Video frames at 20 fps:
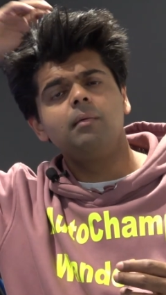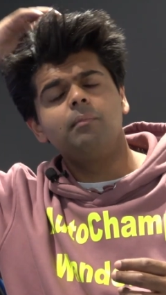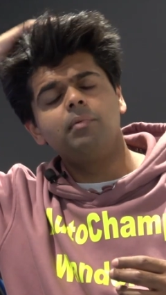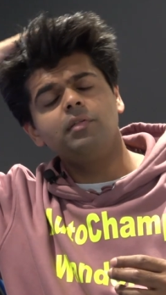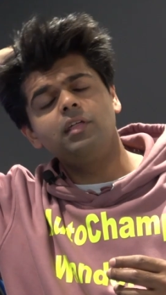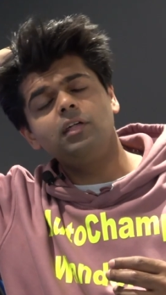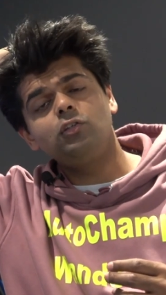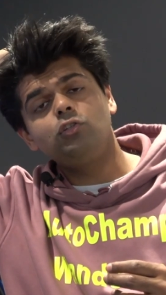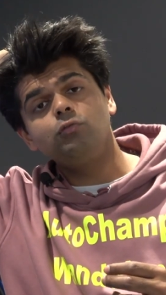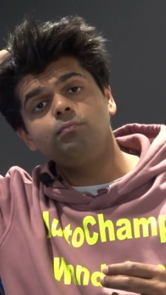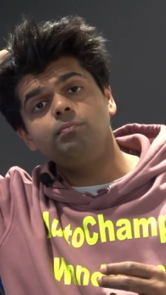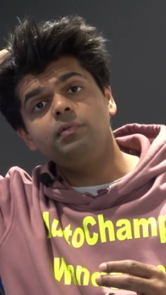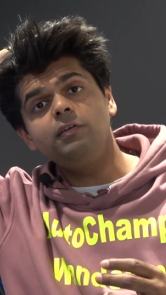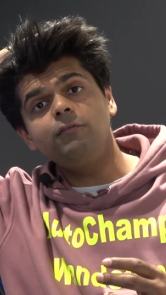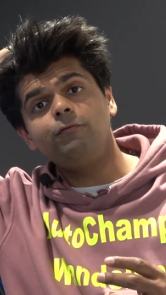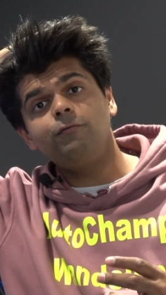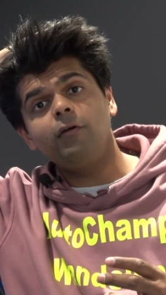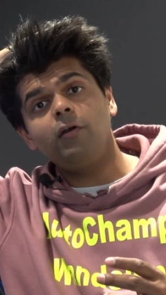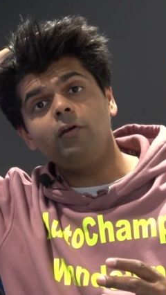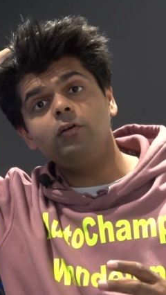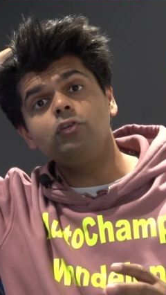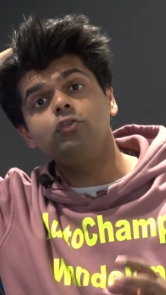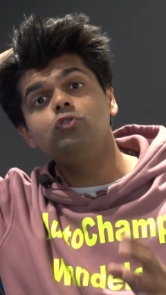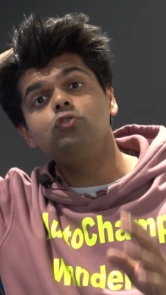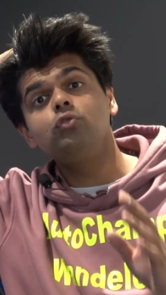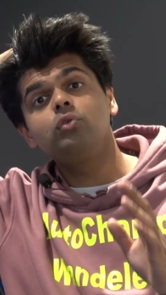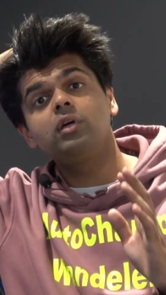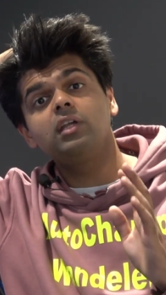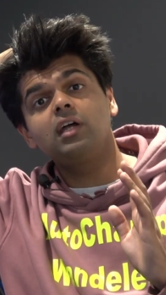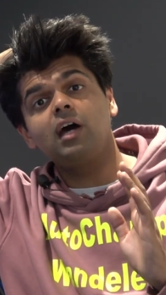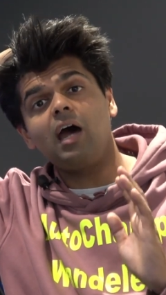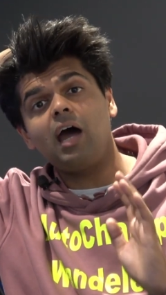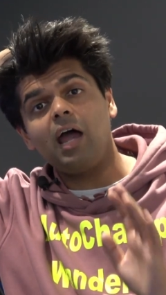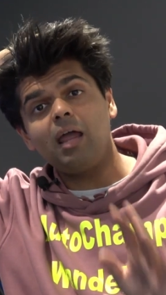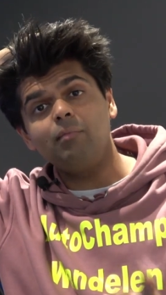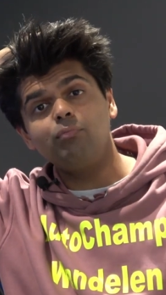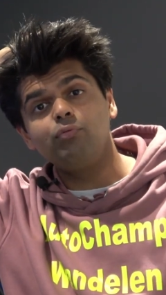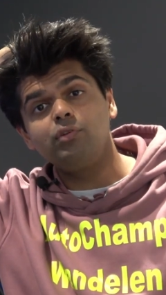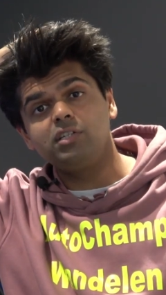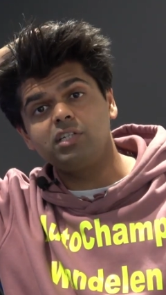But then to be fair, you do get a
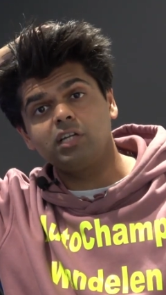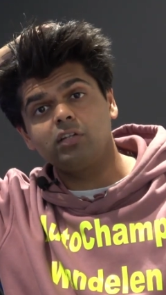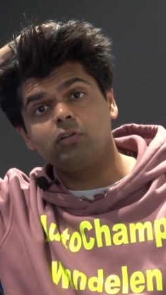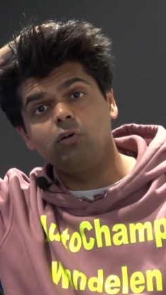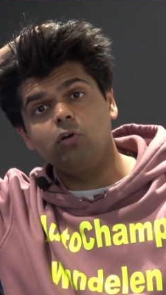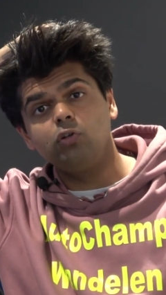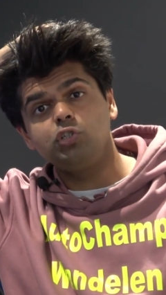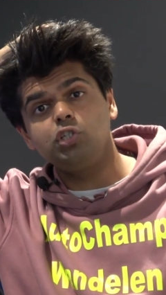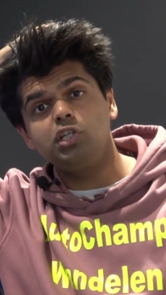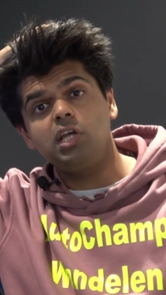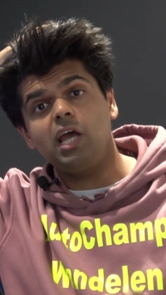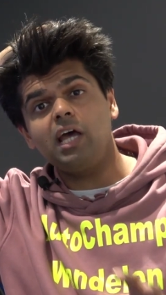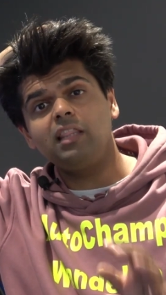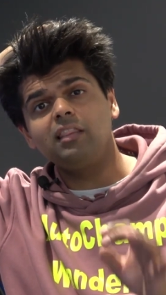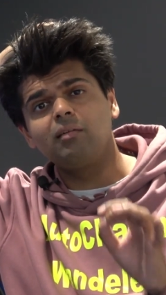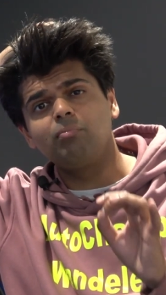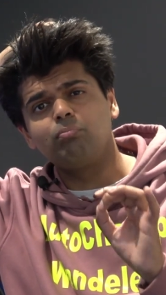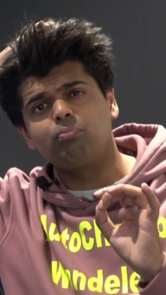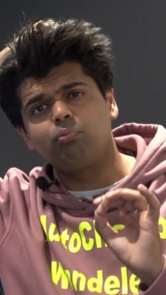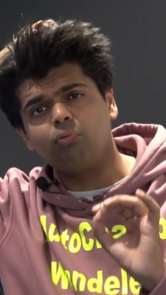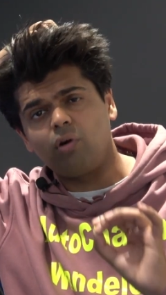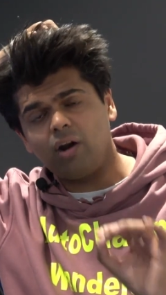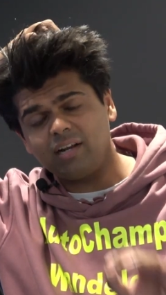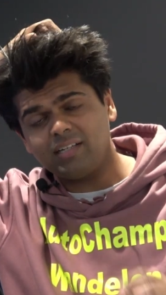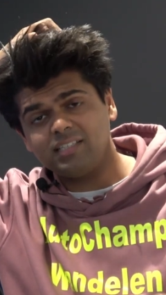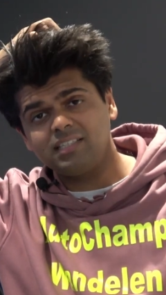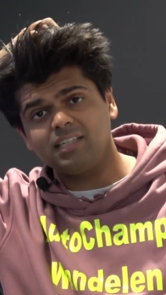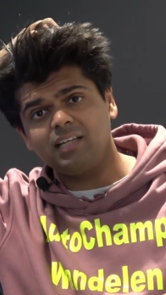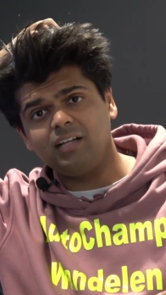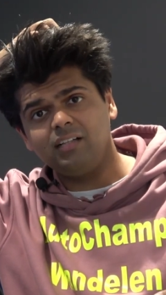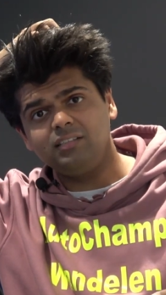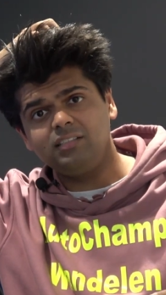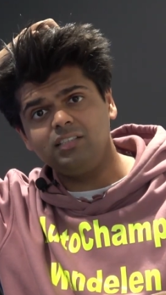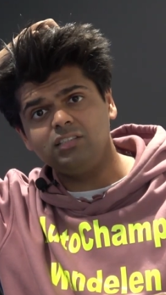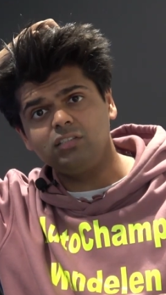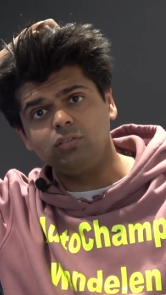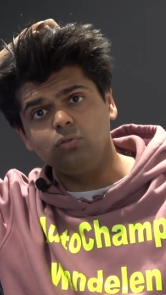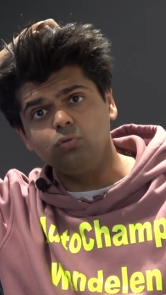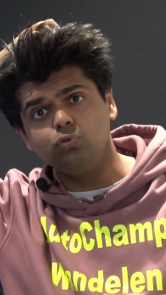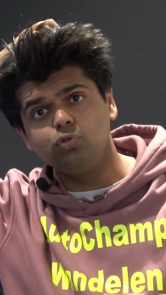hybrid technology, and the practicality
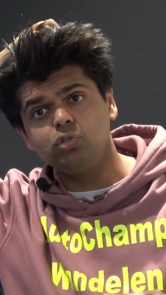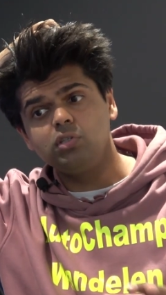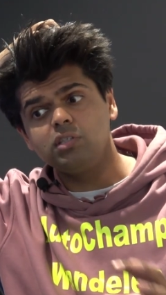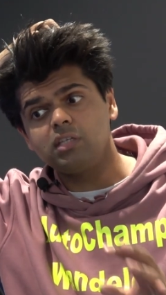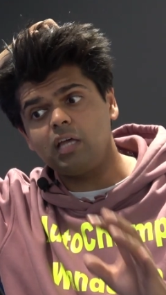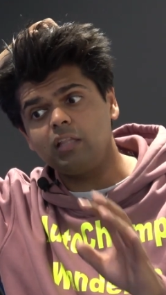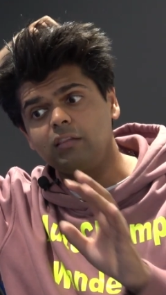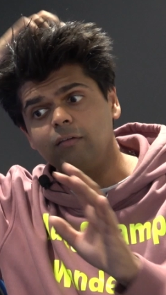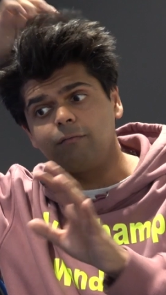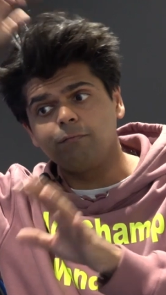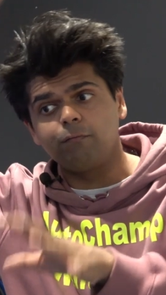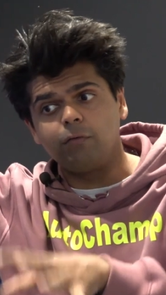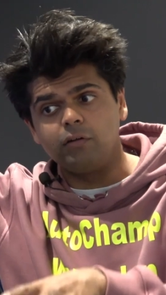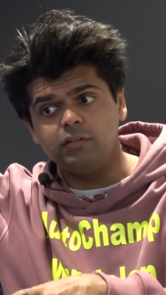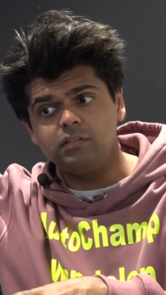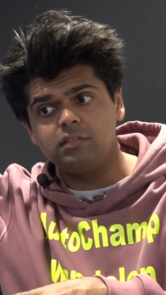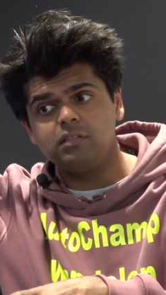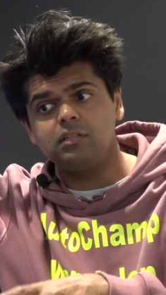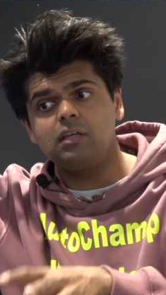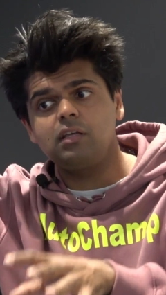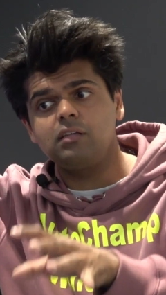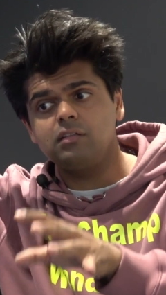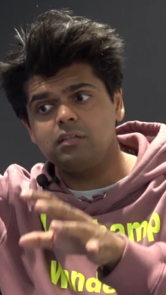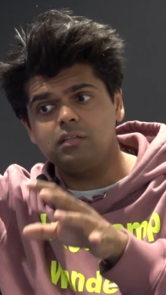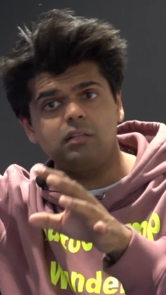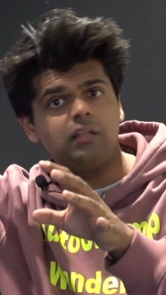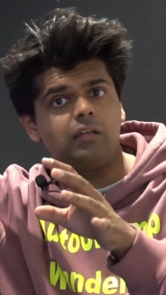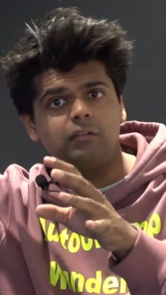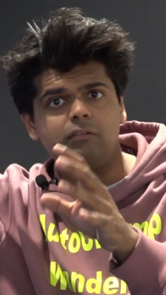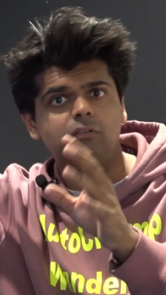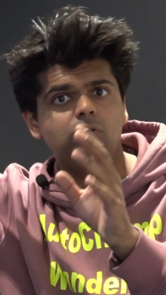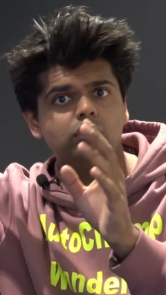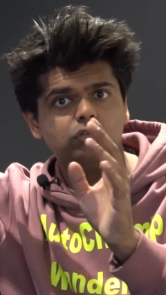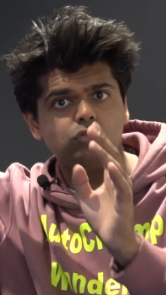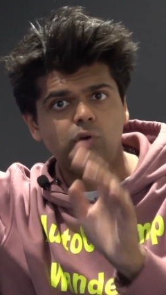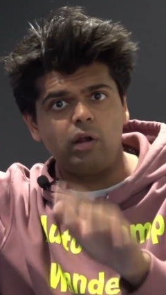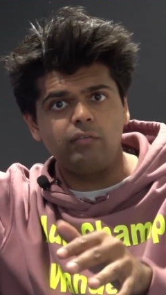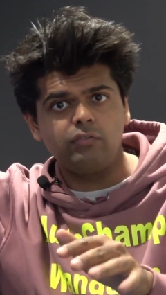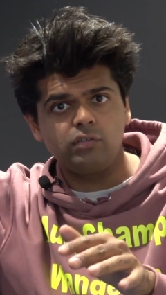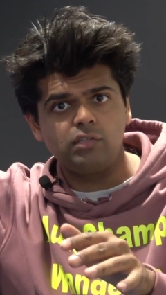solutions at the front, like the
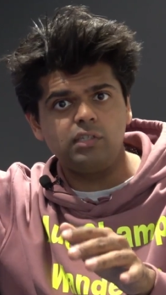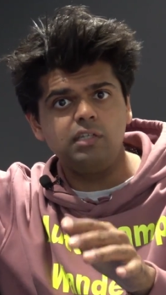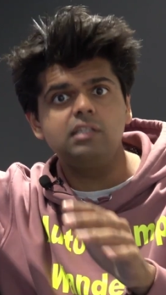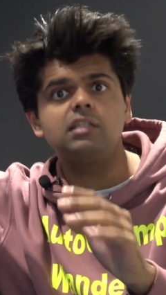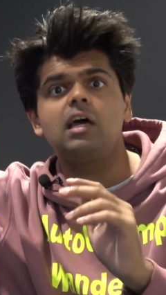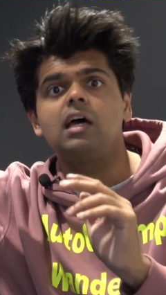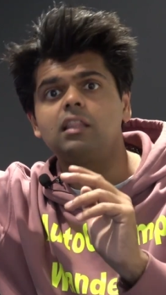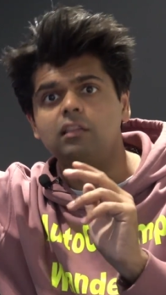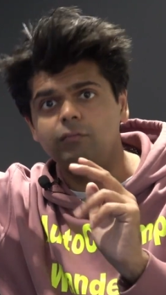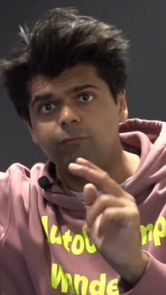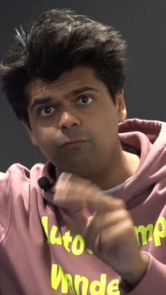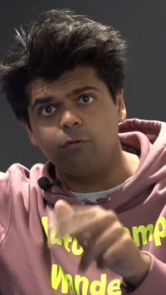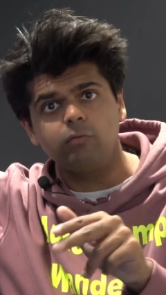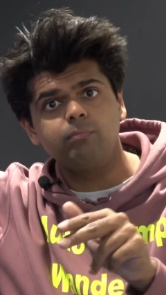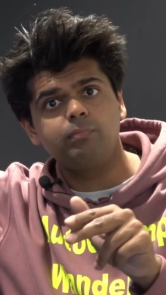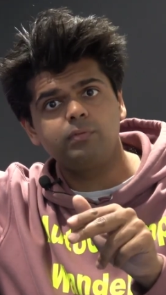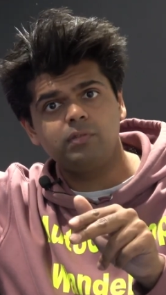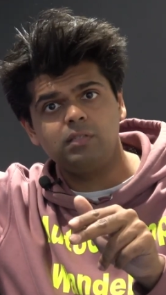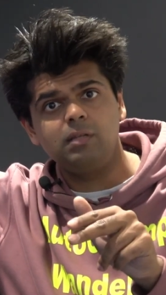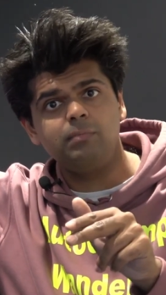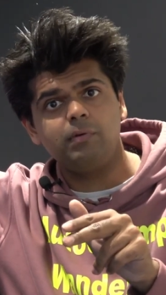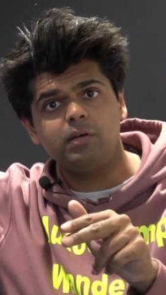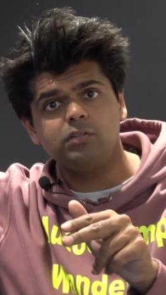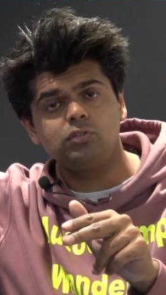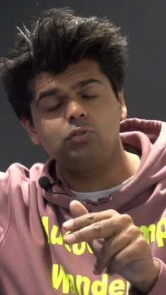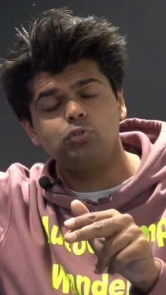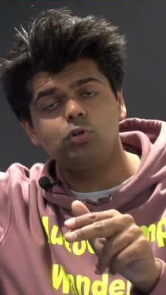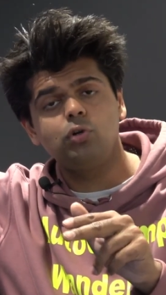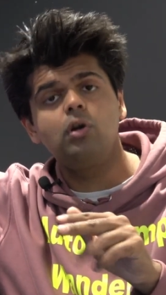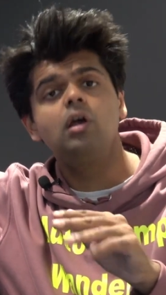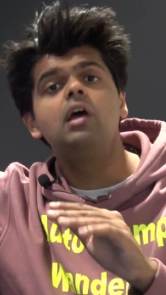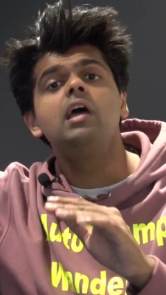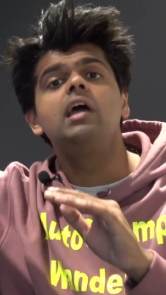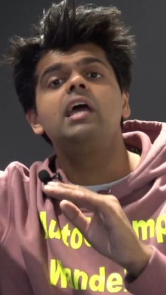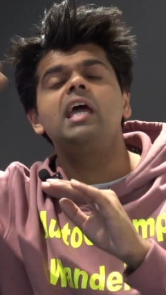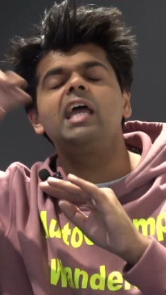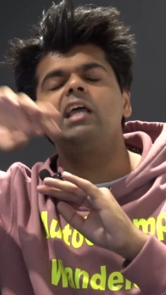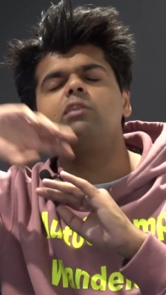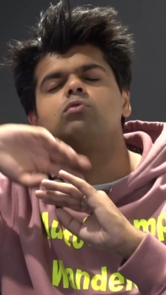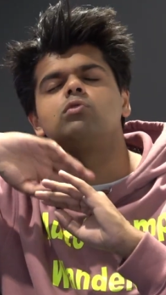driver's seat and the front seat passenger,
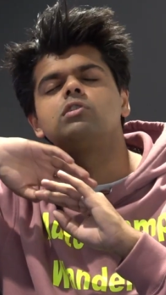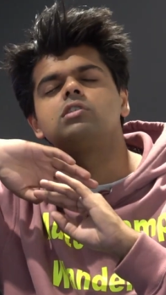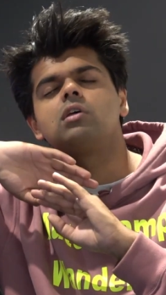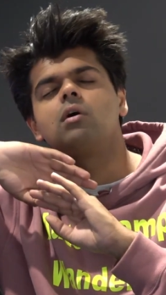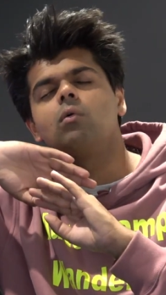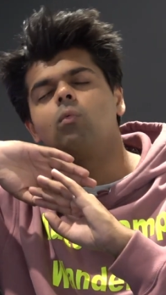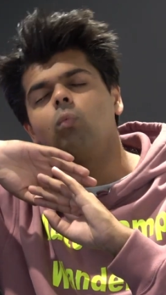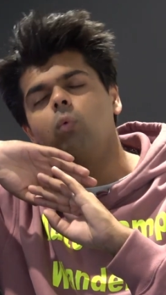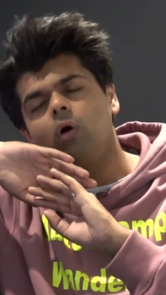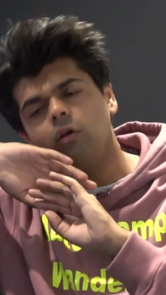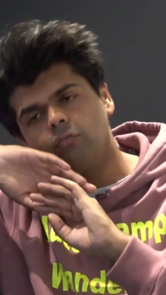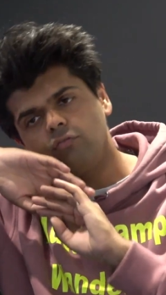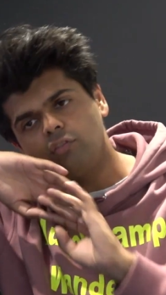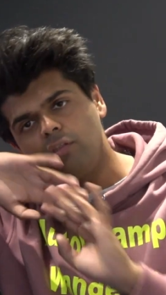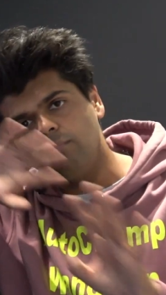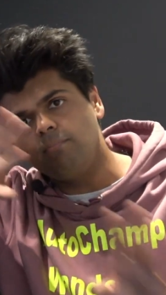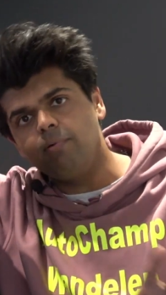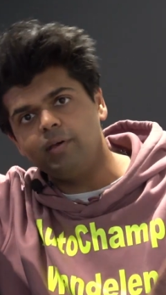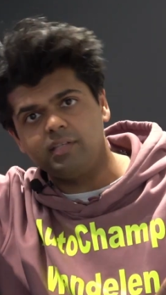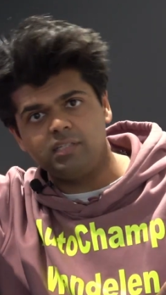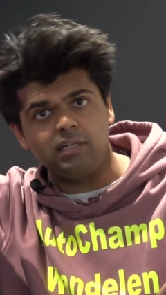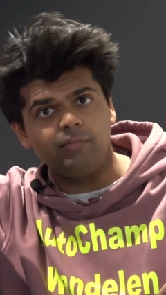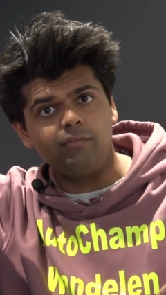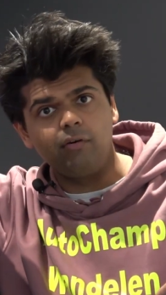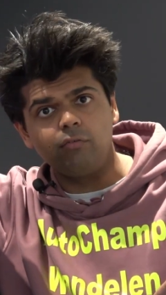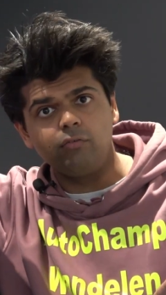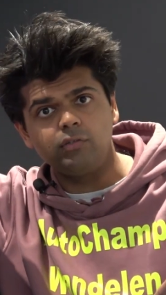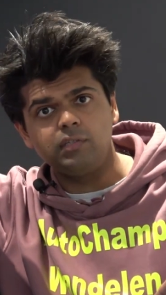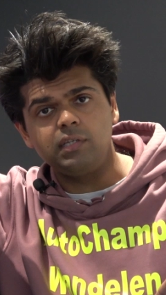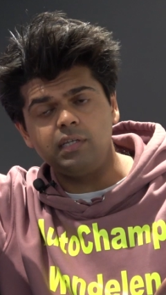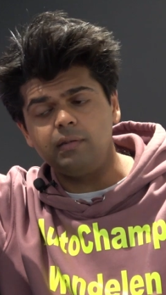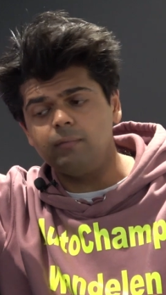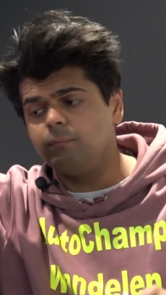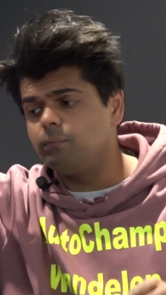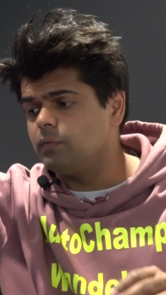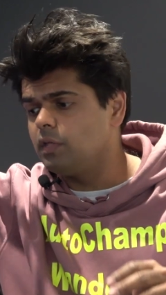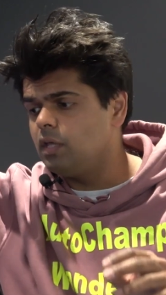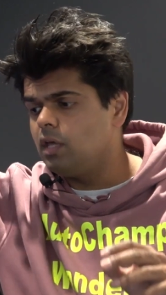it was one of the best I've ever seen.